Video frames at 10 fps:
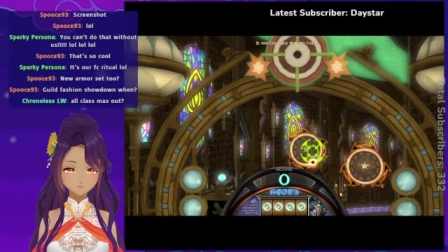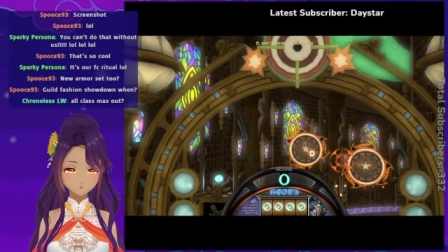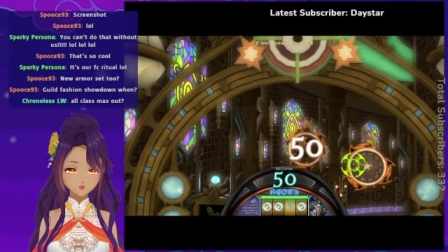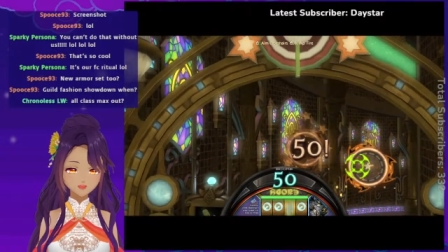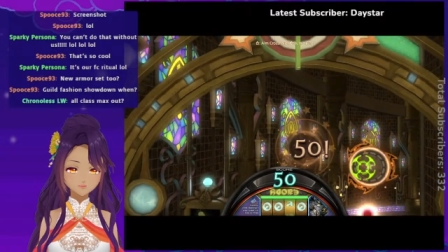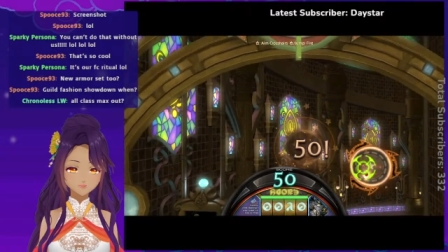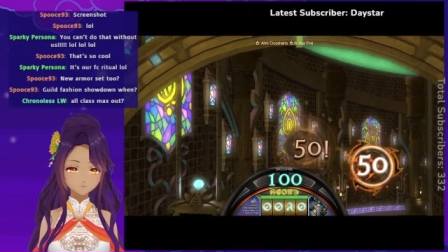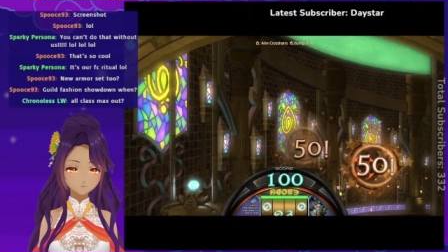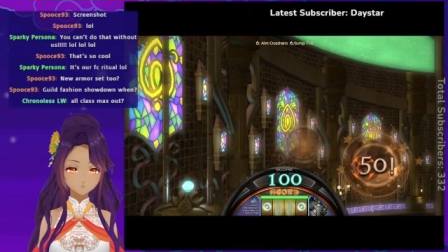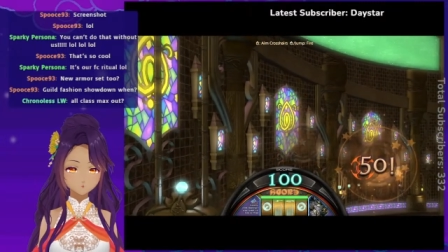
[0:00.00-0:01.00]
One.
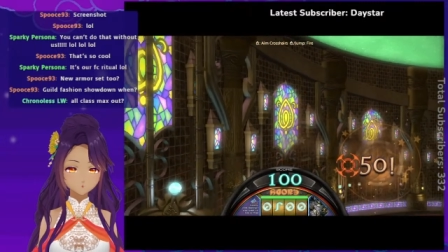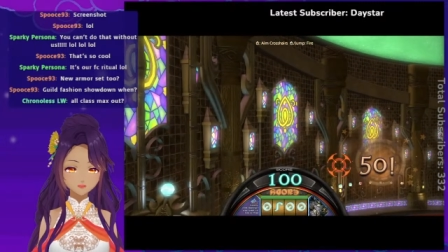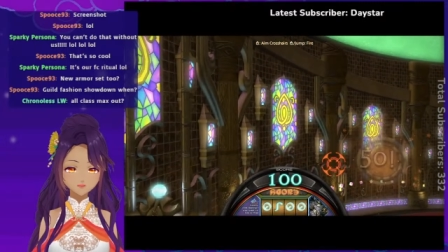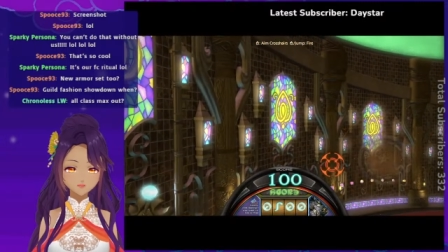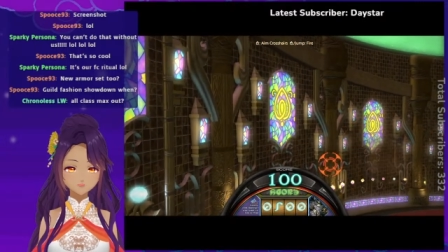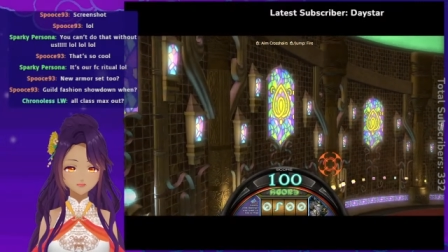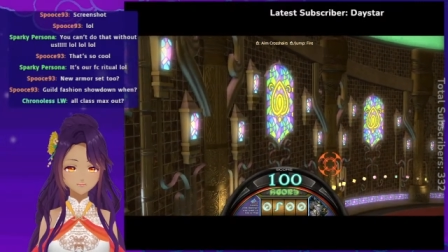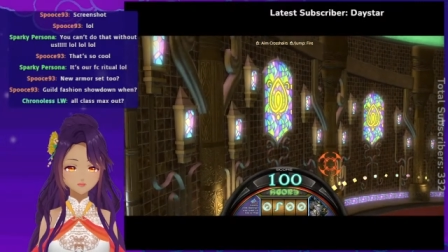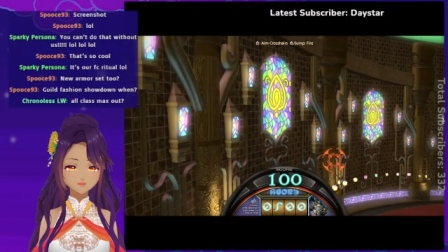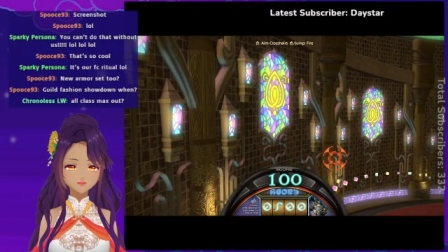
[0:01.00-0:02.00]
Ooh, easy
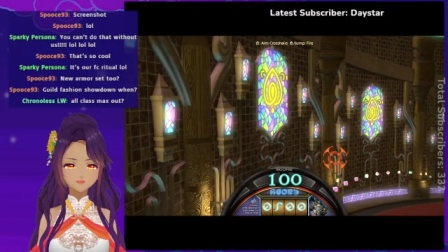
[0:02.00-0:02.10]
peasy.